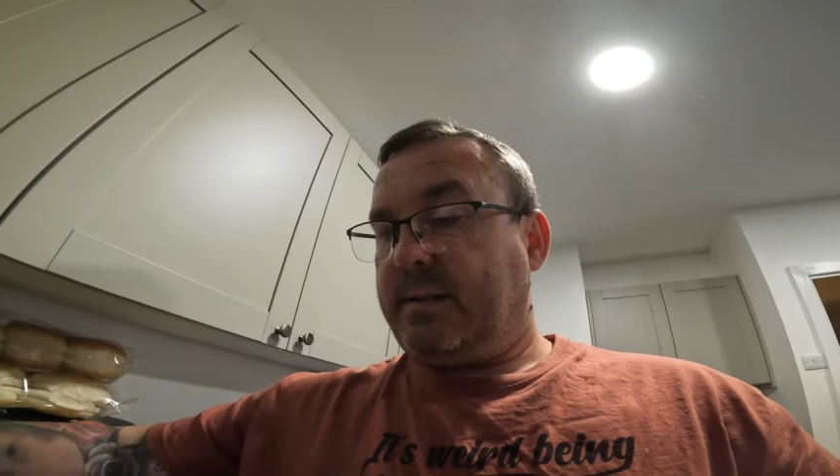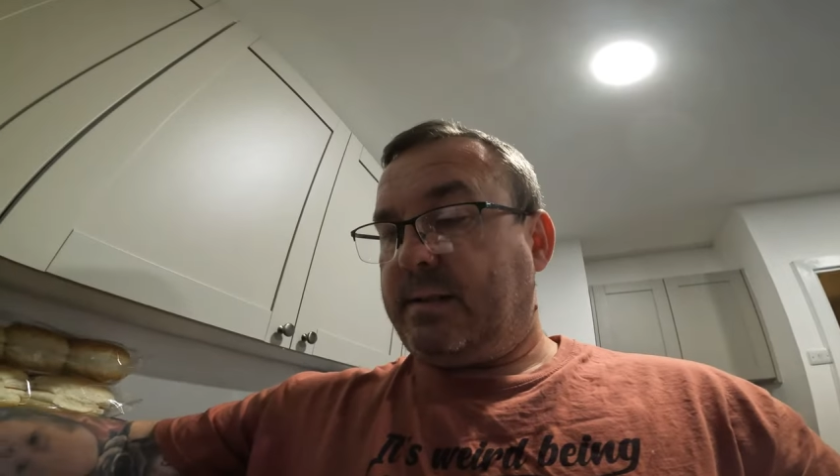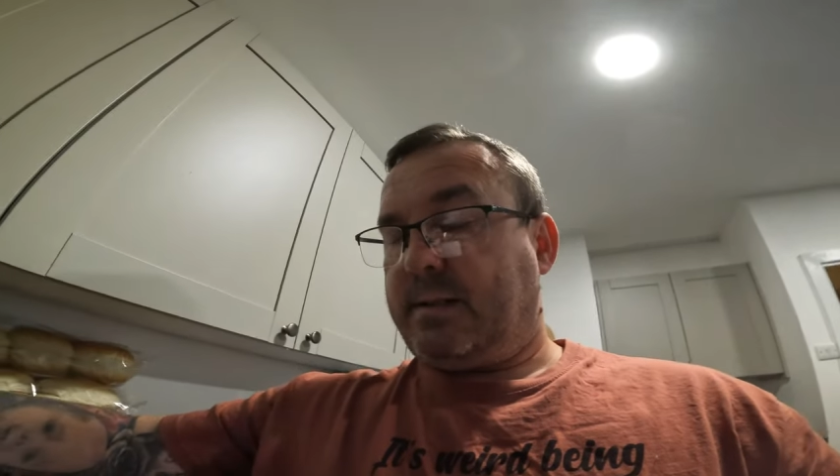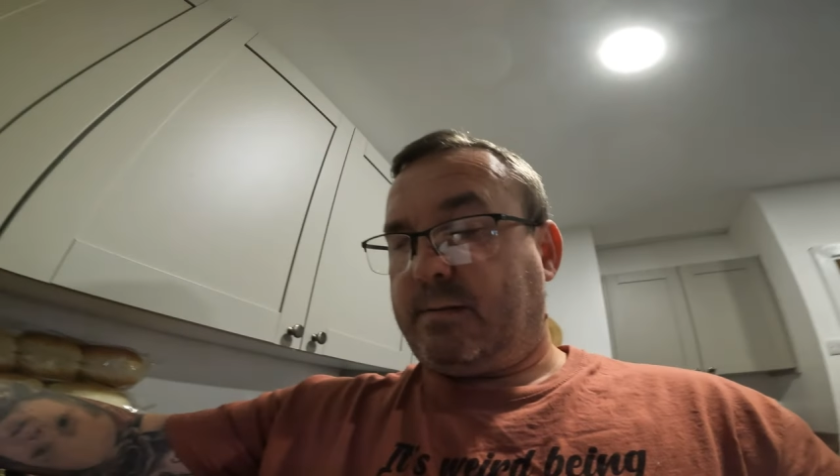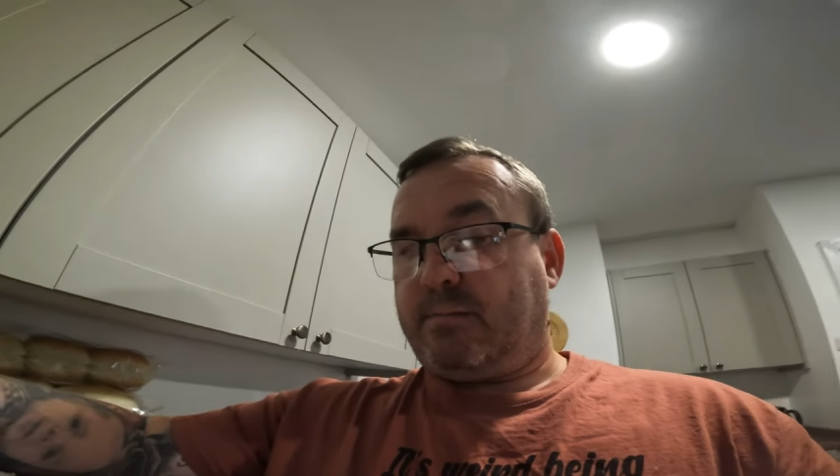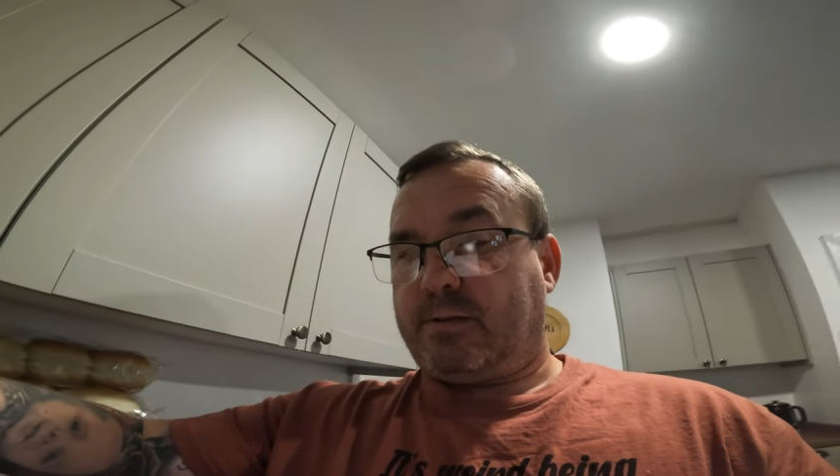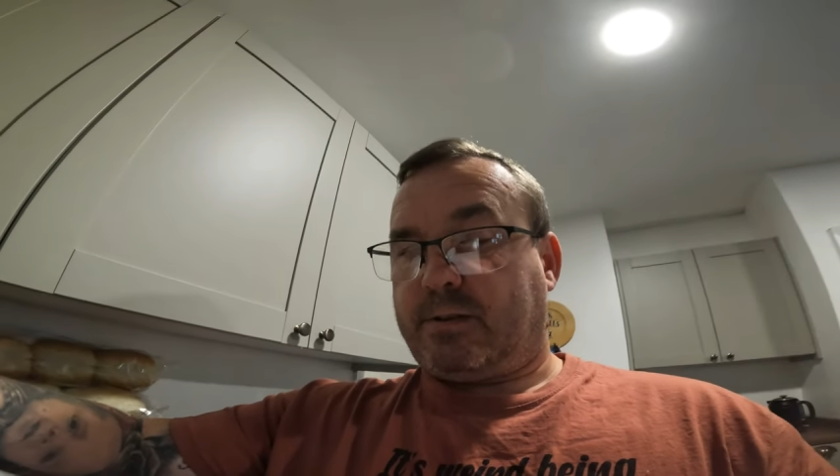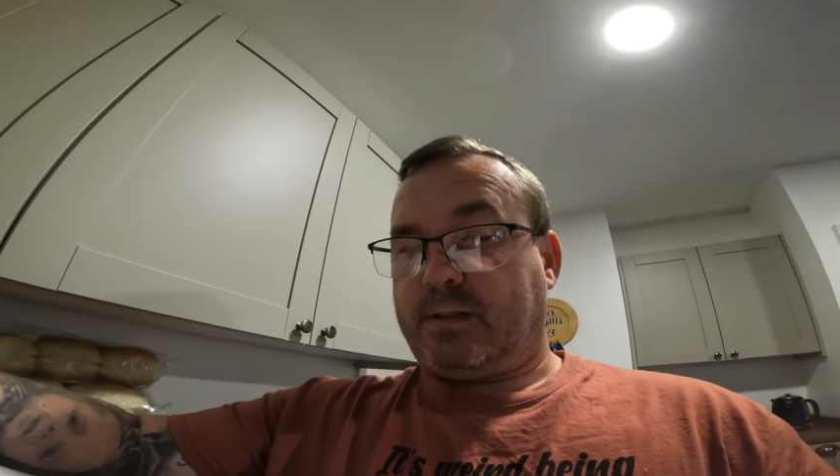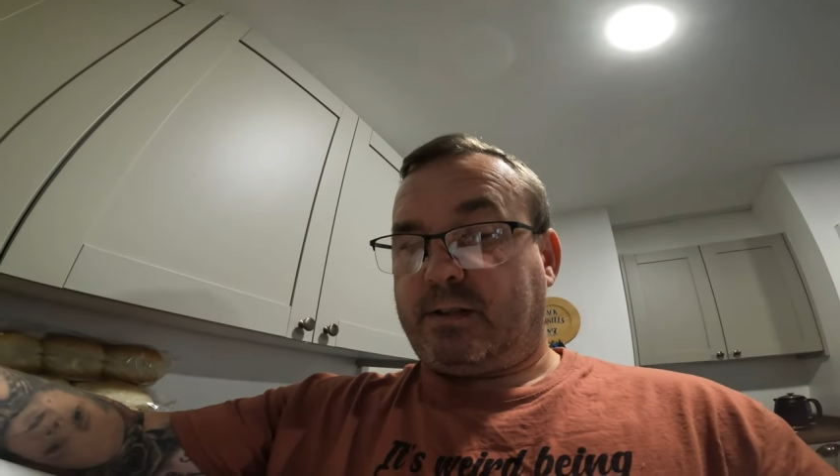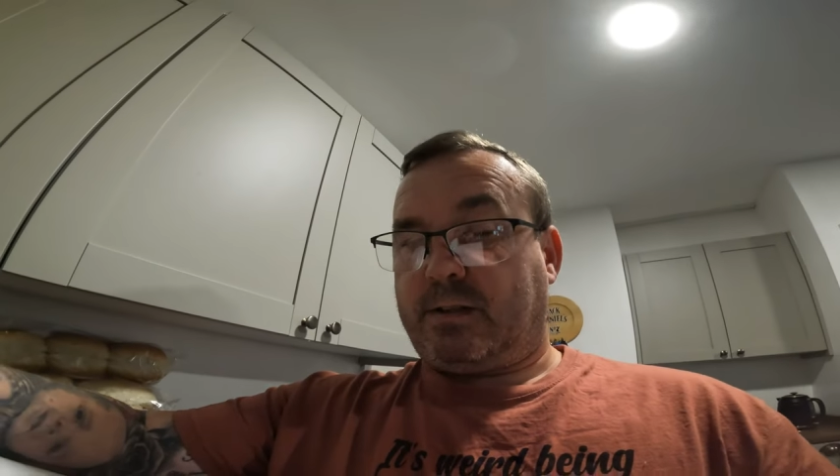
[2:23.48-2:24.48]
And
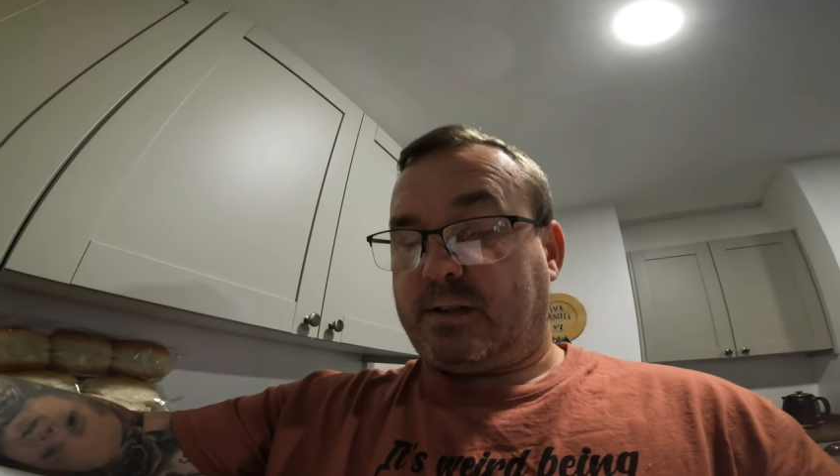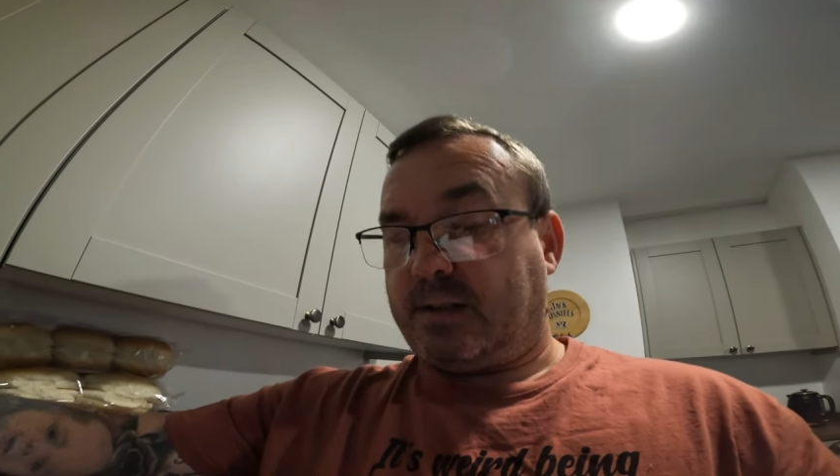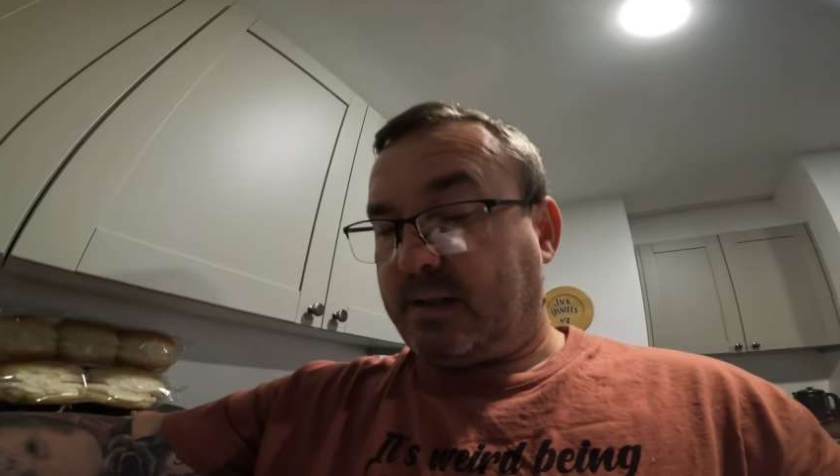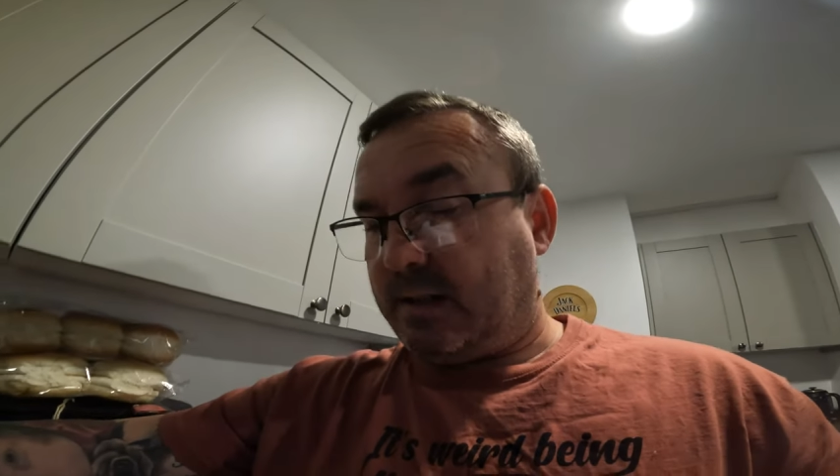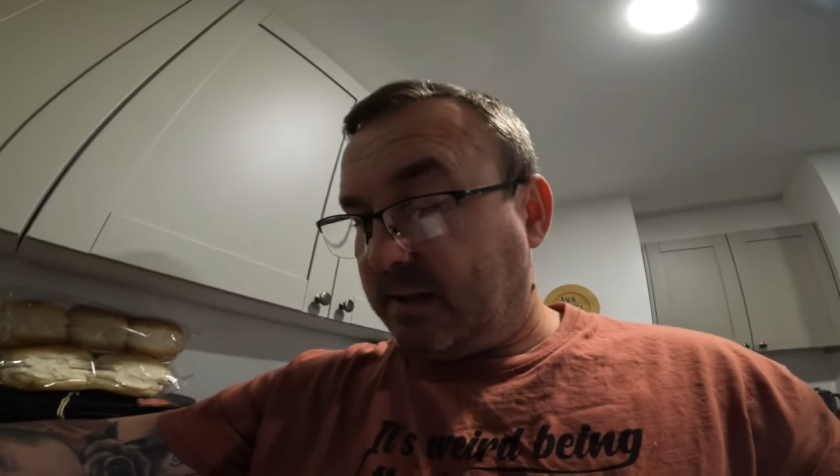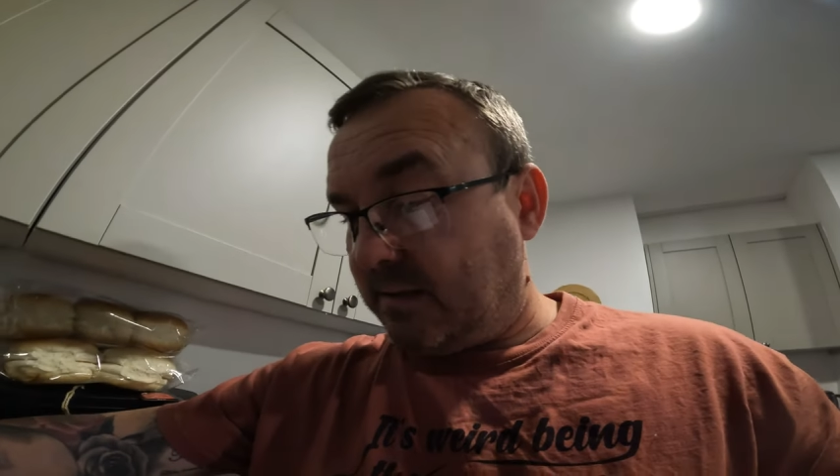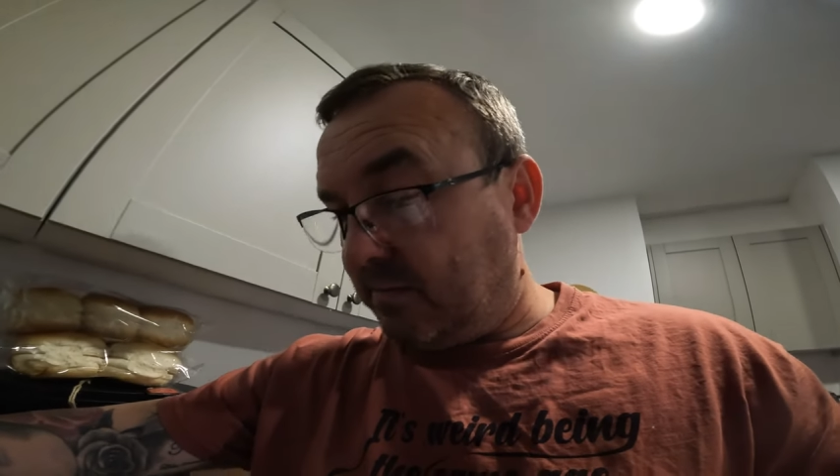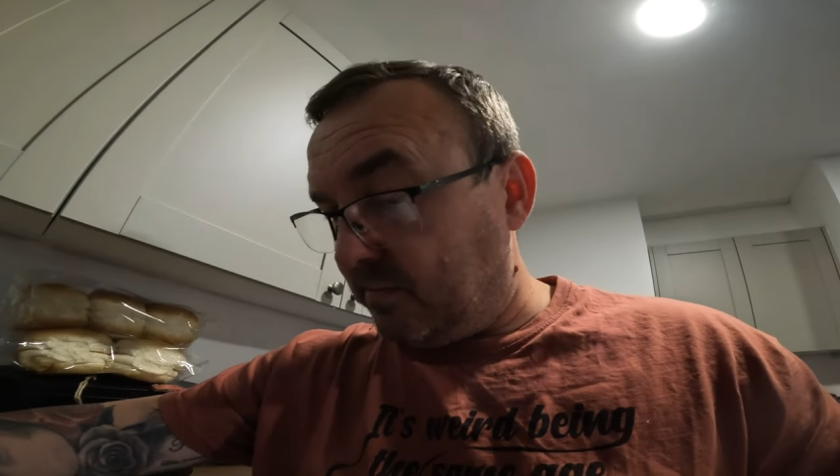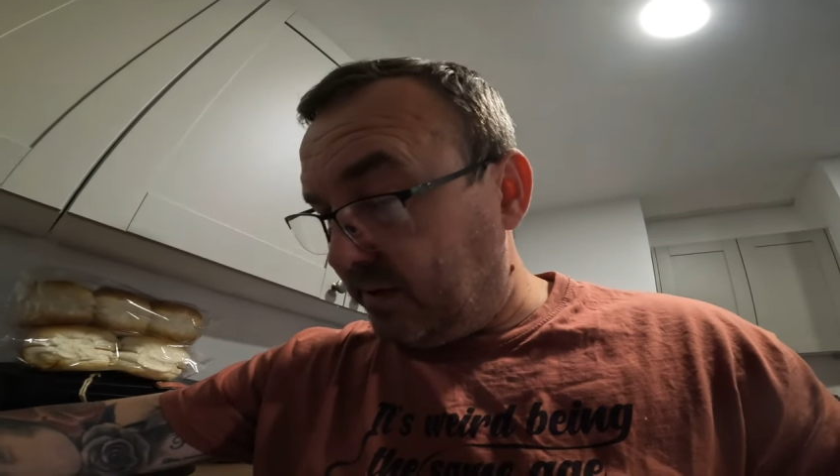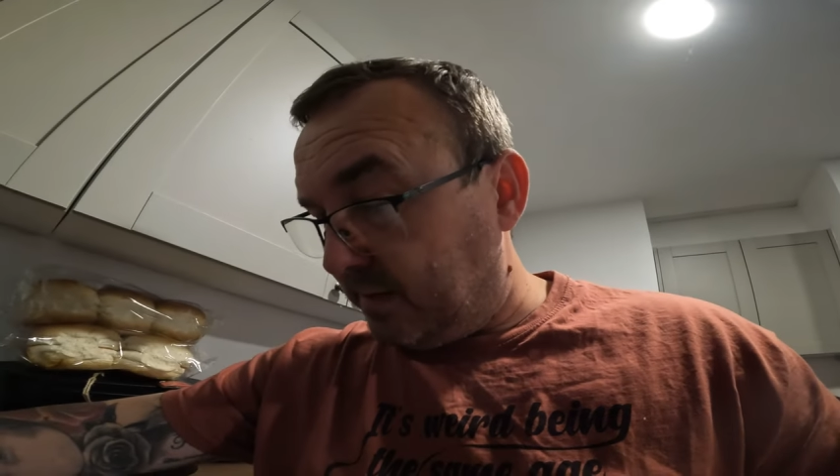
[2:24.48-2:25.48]
what's it say?
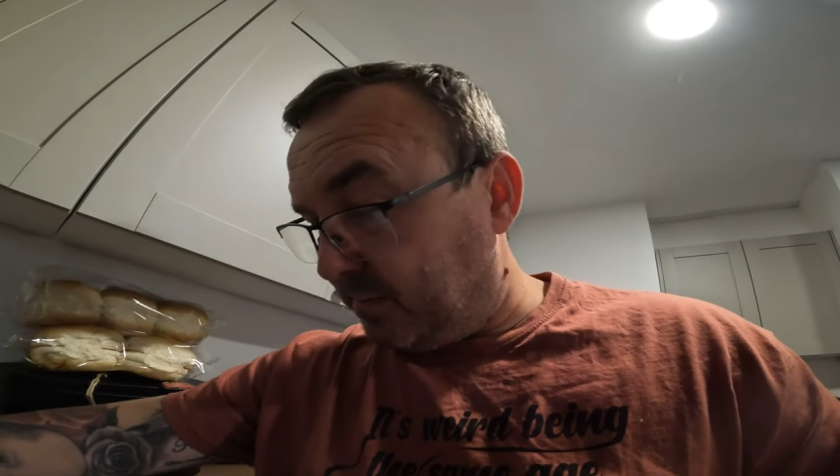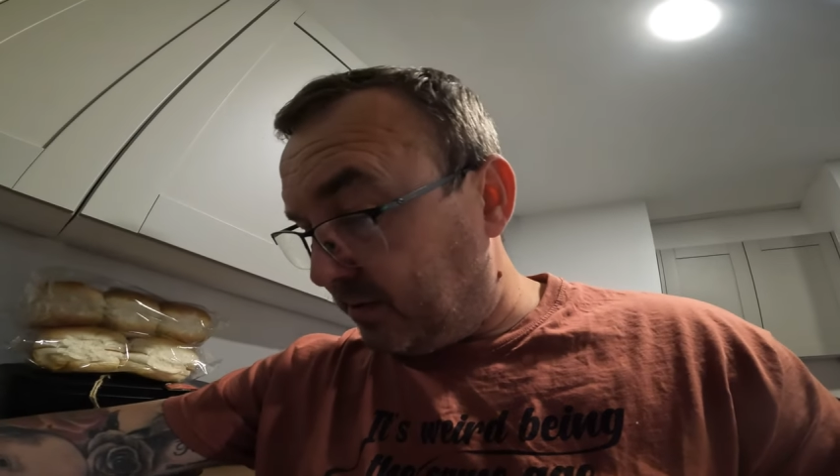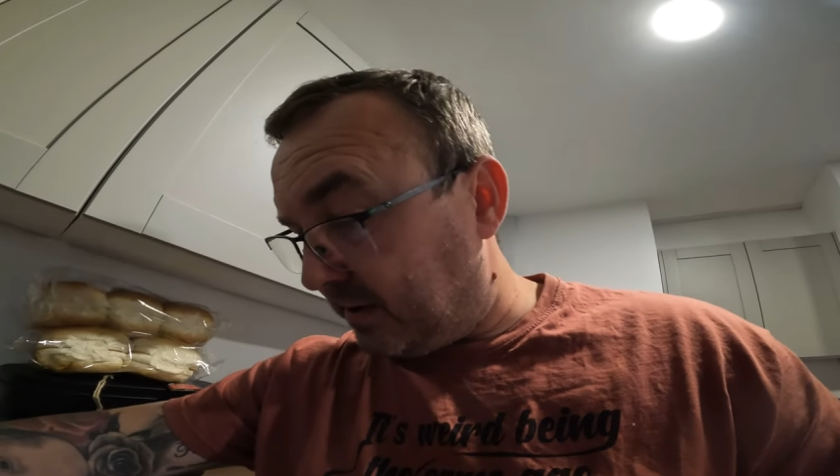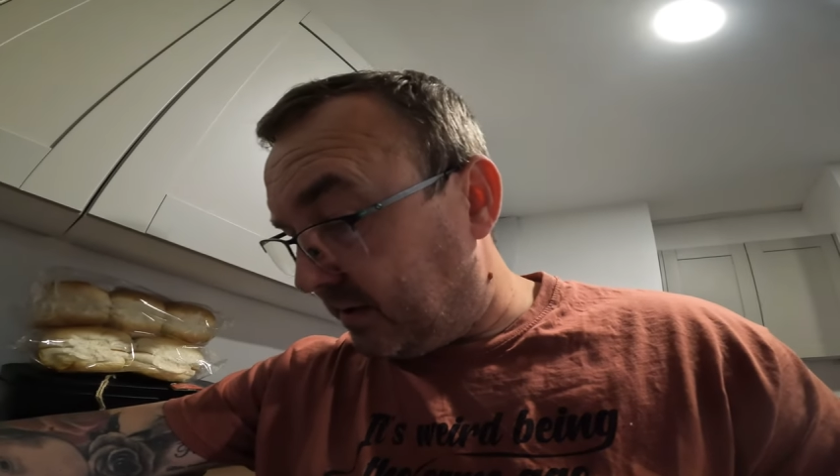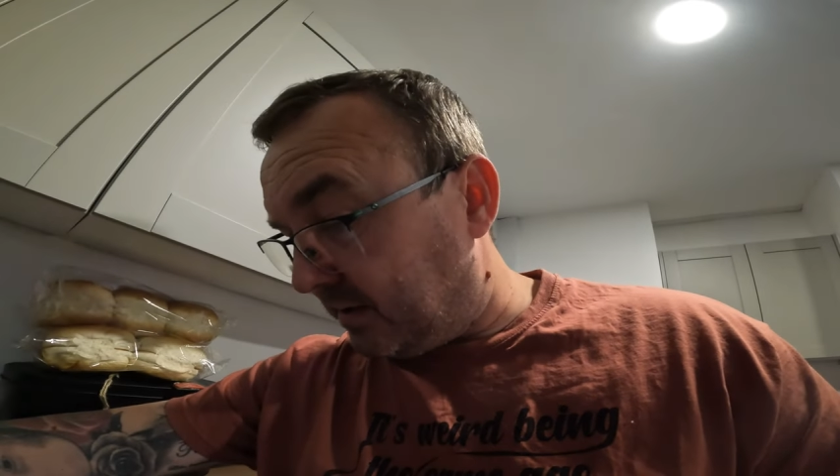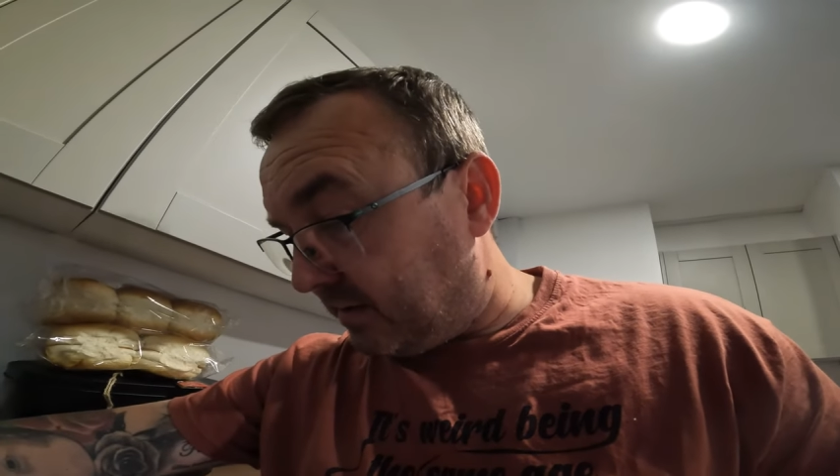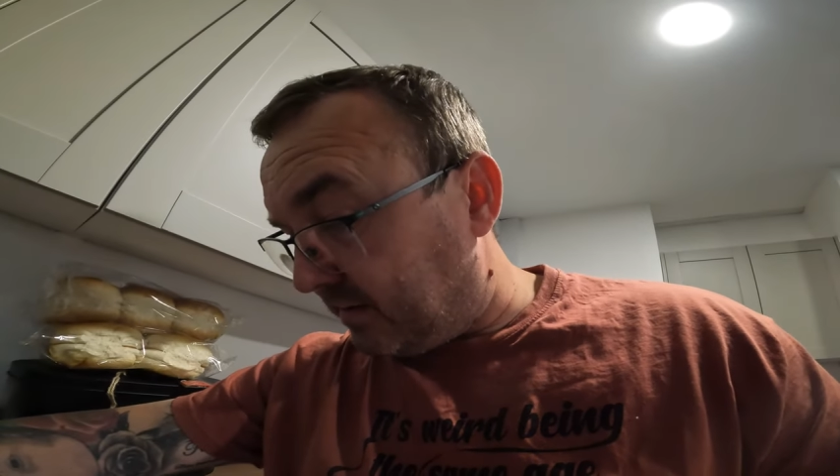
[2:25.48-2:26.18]
We put it